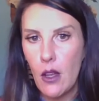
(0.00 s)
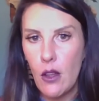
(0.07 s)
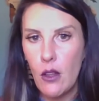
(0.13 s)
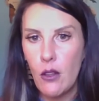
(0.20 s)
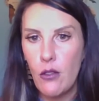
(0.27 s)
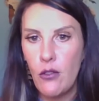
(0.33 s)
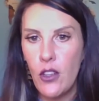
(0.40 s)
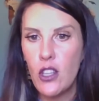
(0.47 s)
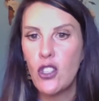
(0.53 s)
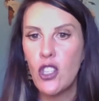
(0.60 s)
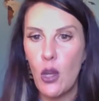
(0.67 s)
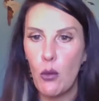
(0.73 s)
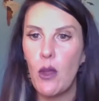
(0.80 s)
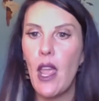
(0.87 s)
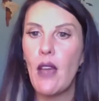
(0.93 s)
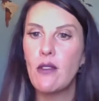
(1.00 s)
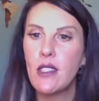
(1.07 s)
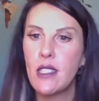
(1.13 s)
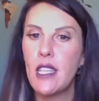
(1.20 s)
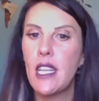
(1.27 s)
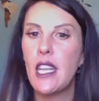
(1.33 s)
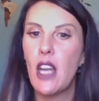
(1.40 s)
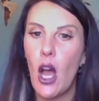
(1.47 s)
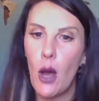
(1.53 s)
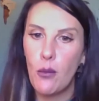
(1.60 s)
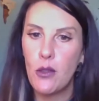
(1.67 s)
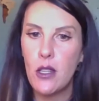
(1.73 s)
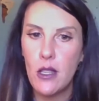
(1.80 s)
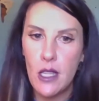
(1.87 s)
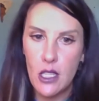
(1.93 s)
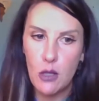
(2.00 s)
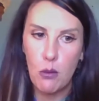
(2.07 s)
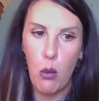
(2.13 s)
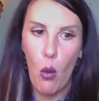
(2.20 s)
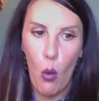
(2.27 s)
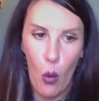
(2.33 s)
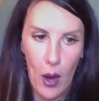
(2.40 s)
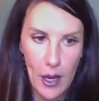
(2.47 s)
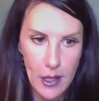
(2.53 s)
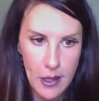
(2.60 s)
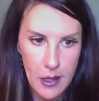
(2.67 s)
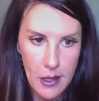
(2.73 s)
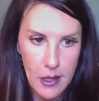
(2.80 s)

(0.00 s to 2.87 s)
fish that we have seen up to this point.